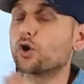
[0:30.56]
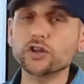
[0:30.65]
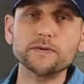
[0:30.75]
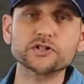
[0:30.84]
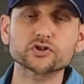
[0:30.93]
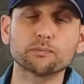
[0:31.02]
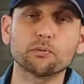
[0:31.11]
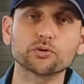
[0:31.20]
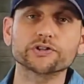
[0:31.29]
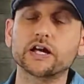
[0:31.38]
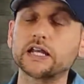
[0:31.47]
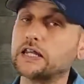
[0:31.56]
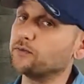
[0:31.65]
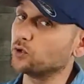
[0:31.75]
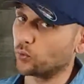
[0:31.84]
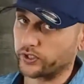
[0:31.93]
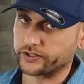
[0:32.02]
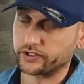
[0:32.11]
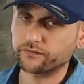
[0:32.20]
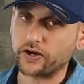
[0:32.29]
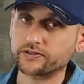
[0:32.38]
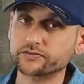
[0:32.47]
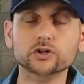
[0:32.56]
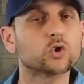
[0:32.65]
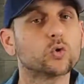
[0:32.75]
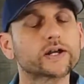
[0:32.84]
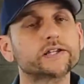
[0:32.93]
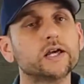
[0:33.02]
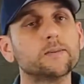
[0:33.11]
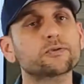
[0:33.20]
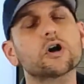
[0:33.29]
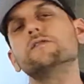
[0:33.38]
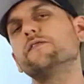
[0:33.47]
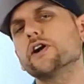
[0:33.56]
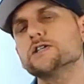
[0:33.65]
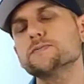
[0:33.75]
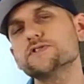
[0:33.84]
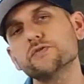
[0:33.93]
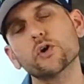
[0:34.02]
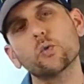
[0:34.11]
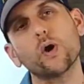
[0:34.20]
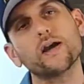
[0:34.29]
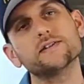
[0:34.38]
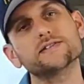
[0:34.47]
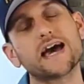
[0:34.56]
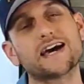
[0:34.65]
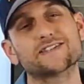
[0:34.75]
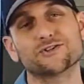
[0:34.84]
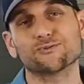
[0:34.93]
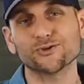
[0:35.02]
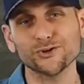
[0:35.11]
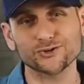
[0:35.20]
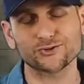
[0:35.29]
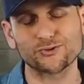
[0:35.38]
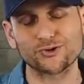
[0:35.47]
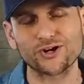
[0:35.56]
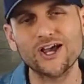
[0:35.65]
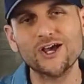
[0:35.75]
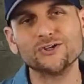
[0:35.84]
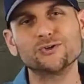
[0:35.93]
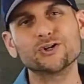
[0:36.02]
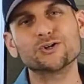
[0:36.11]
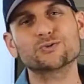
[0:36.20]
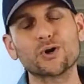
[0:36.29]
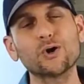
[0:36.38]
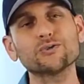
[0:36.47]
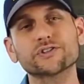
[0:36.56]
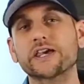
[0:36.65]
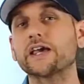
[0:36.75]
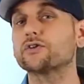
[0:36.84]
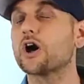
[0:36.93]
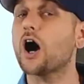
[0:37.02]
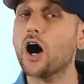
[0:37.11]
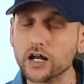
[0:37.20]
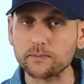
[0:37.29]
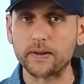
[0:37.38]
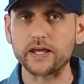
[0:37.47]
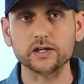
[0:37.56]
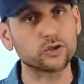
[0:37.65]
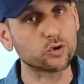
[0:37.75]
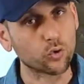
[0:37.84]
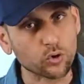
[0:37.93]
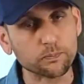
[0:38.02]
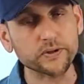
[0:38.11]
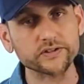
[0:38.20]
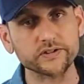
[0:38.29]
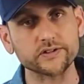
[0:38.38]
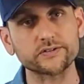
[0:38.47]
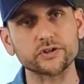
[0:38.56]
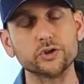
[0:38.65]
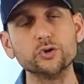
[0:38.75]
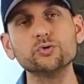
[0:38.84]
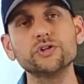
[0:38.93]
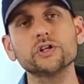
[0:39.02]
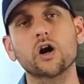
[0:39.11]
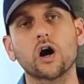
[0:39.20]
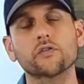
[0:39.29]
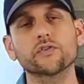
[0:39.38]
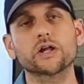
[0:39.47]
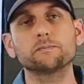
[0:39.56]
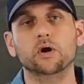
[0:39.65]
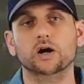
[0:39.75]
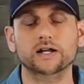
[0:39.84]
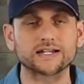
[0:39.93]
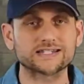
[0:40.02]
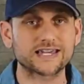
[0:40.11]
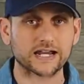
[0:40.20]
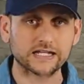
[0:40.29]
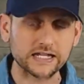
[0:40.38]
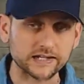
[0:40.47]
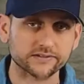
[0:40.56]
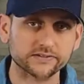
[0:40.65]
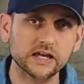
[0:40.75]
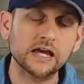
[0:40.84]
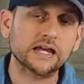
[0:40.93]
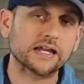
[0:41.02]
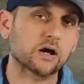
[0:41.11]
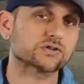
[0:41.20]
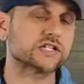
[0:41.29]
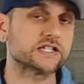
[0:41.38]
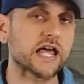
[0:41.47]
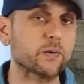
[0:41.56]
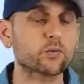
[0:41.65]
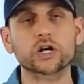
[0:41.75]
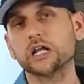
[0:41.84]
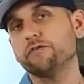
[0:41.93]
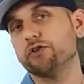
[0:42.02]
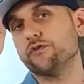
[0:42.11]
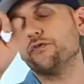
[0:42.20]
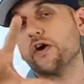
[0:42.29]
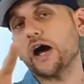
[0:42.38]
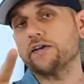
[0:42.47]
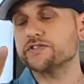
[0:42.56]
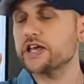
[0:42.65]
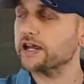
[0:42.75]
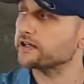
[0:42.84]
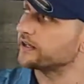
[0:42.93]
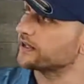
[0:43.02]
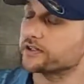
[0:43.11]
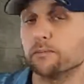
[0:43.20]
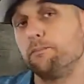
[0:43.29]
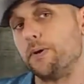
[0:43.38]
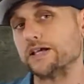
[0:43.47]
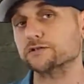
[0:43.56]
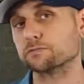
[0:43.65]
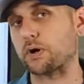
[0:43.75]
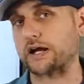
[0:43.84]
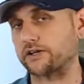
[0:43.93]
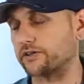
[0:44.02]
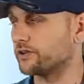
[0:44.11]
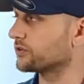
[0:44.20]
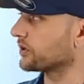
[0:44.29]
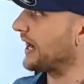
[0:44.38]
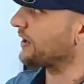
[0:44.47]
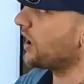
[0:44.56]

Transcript: on the Mission Report designed to give you weekly advice, quick tips on very specific ways as a realtor you can grow, scale, and automate your business using online marketing techniques. Now today we're going to give you 5 techniques and best practices on how to